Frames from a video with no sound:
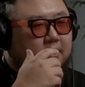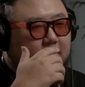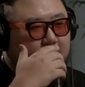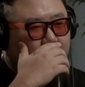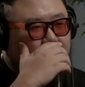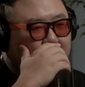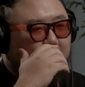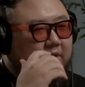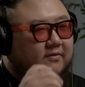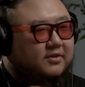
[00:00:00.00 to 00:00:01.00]
are they
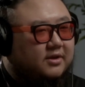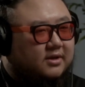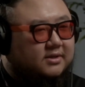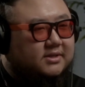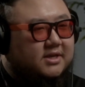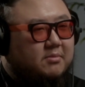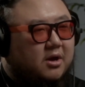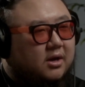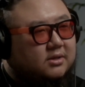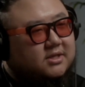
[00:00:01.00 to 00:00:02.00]
going off the same
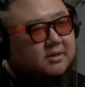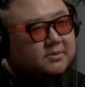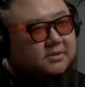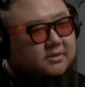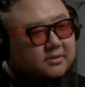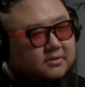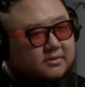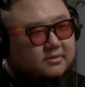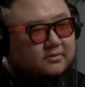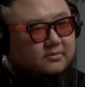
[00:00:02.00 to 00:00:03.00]
concept?
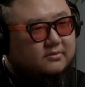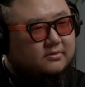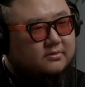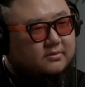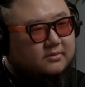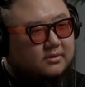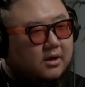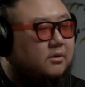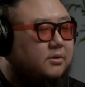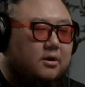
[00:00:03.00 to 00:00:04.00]

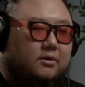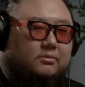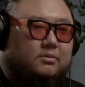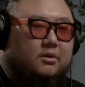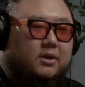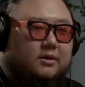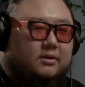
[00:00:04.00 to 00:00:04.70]
Oh no, okay.